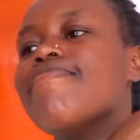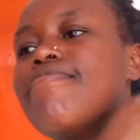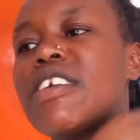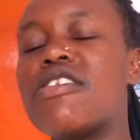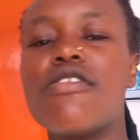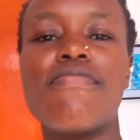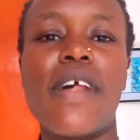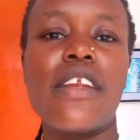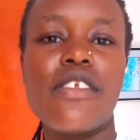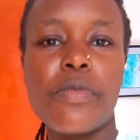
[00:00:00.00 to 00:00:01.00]
But
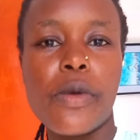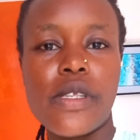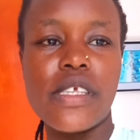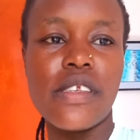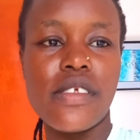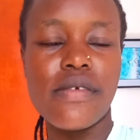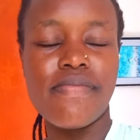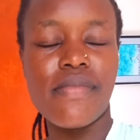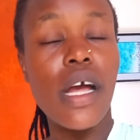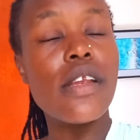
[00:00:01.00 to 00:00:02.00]
I'll dispose it
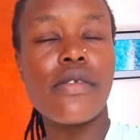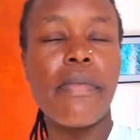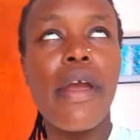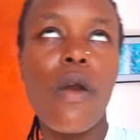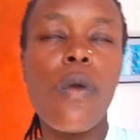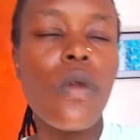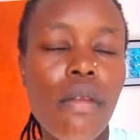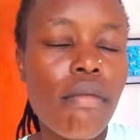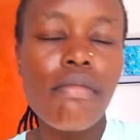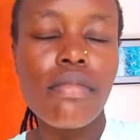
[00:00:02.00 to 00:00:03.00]
at my
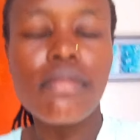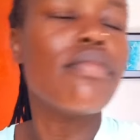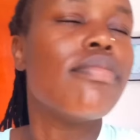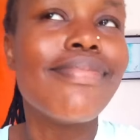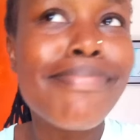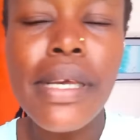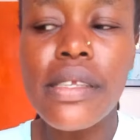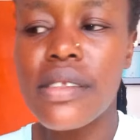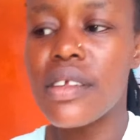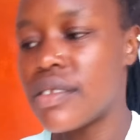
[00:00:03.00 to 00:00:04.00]
own
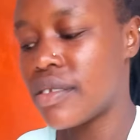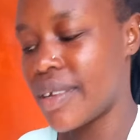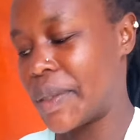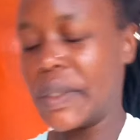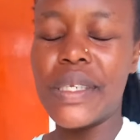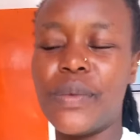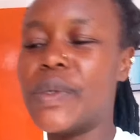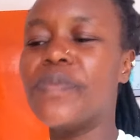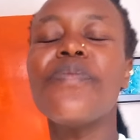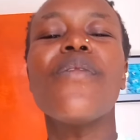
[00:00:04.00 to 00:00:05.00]
pace. And
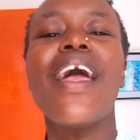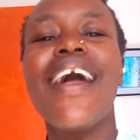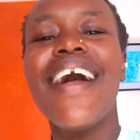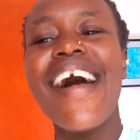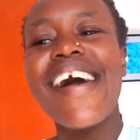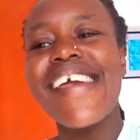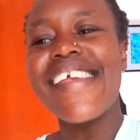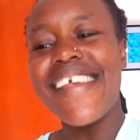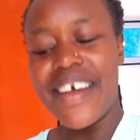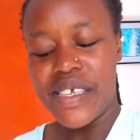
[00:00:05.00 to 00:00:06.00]
anyway,
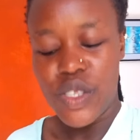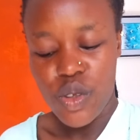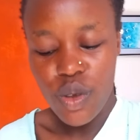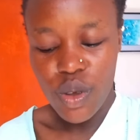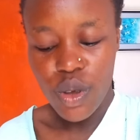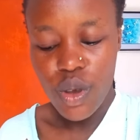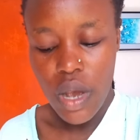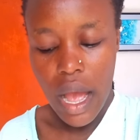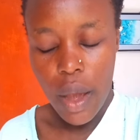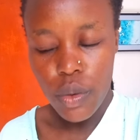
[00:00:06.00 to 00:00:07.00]
yeah,
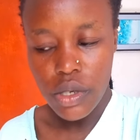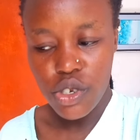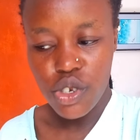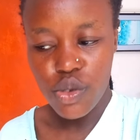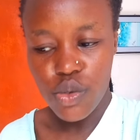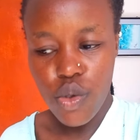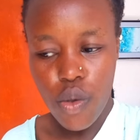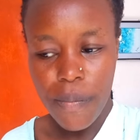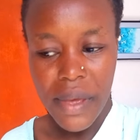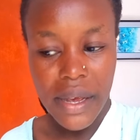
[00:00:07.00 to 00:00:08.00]
so I want to
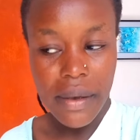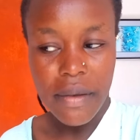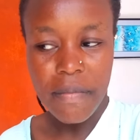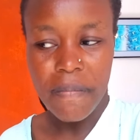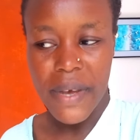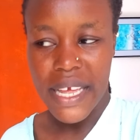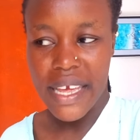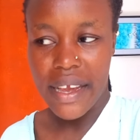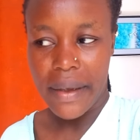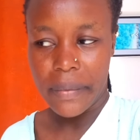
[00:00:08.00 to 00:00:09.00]
go make my
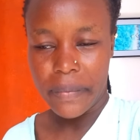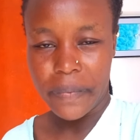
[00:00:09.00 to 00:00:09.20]
hair.